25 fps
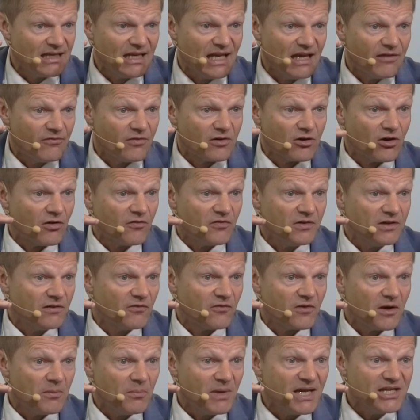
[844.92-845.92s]
level of
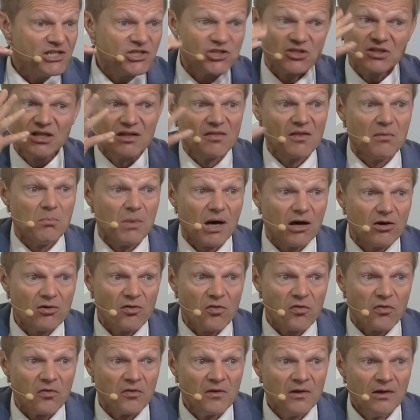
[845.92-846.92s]
inflammation in the
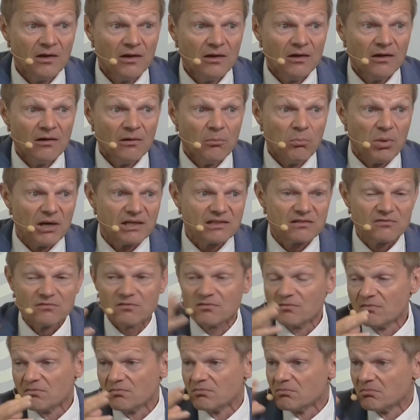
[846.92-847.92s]
mouth, but
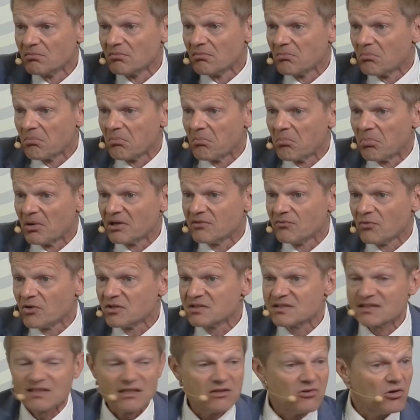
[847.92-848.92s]

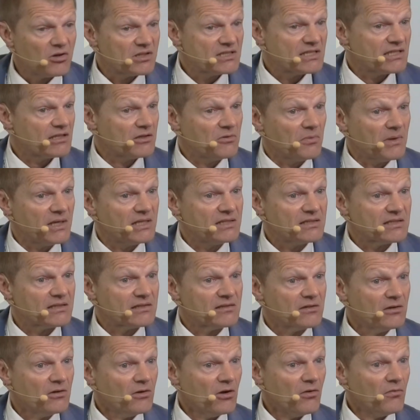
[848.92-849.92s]
what's the
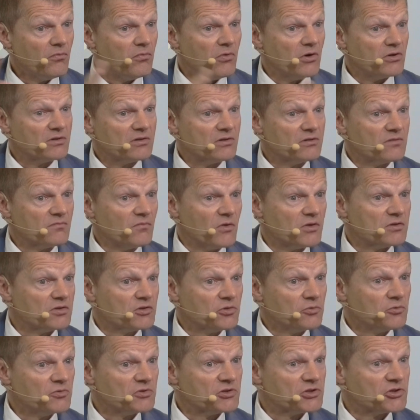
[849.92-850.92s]
consequence? What
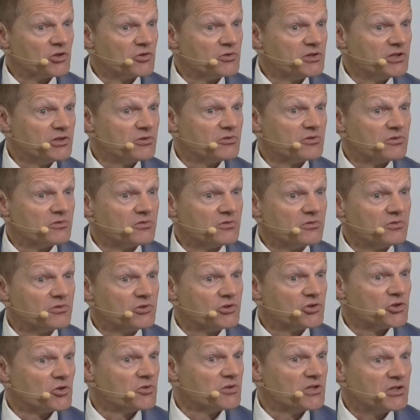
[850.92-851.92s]
tooth should you
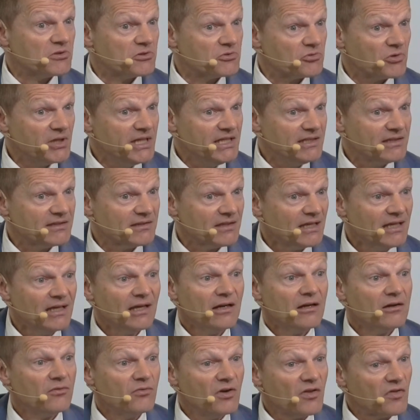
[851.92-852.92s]
treat?
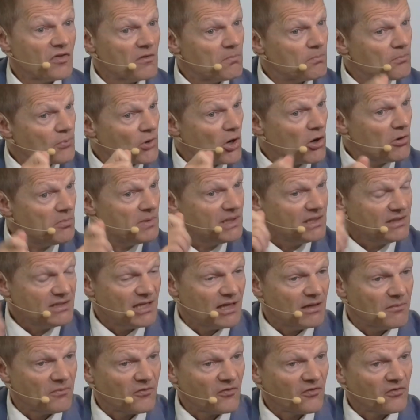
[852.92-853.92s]
With the probing
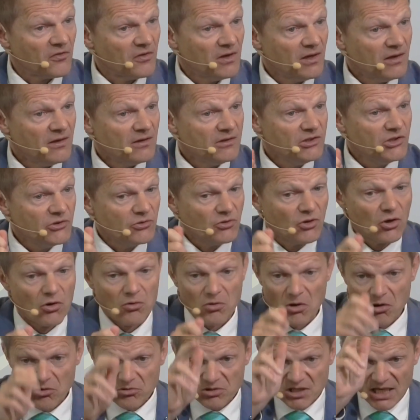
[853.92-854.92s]
depth, you
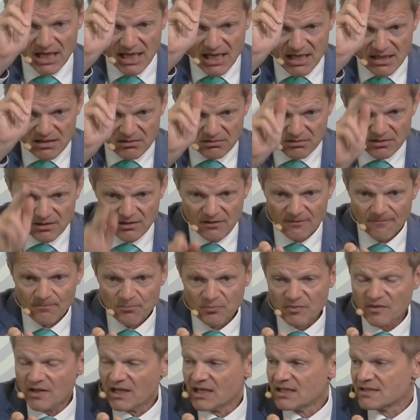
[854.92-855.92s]
know, okay,
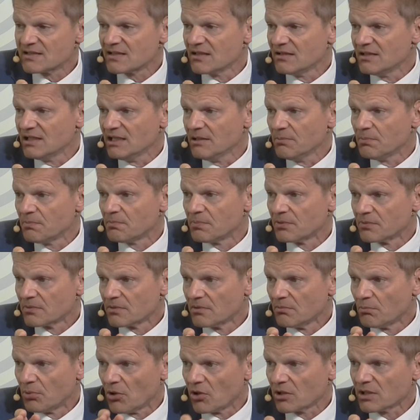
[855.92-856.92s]
there's a deep
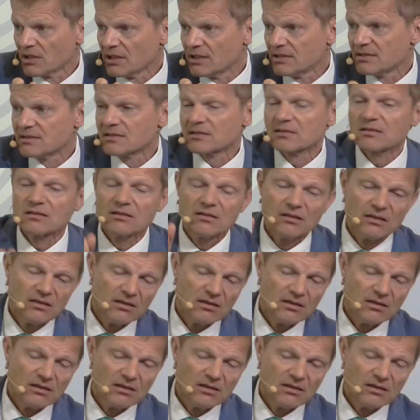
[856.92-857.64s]
pocket,